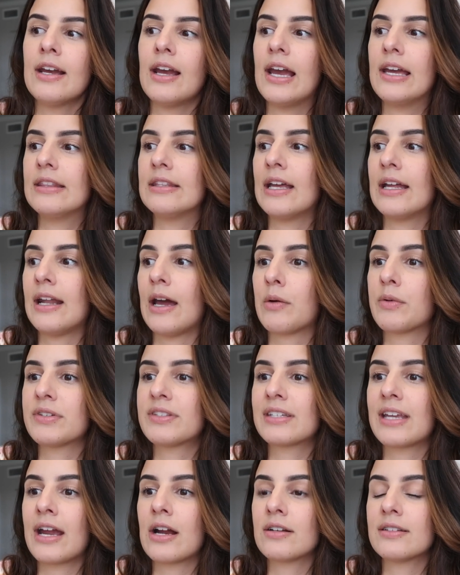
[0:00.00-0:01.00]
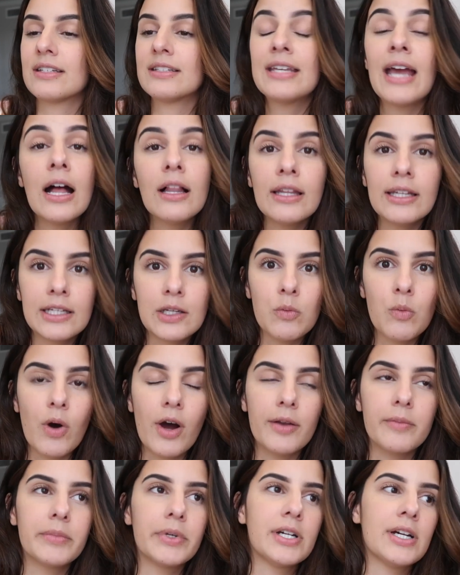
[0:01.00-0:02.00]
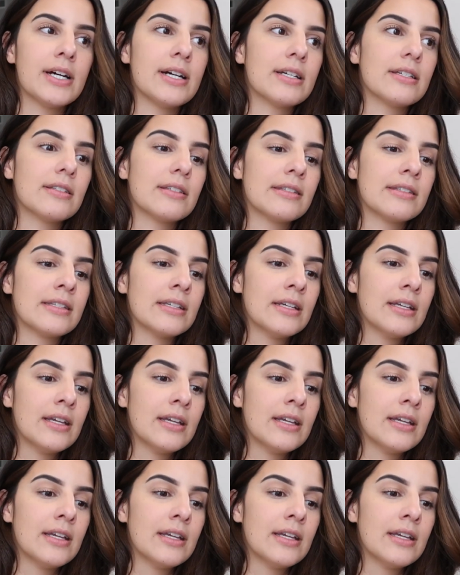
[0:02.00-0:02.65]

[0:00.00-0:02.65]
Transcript: And then I was scared to tell anyone because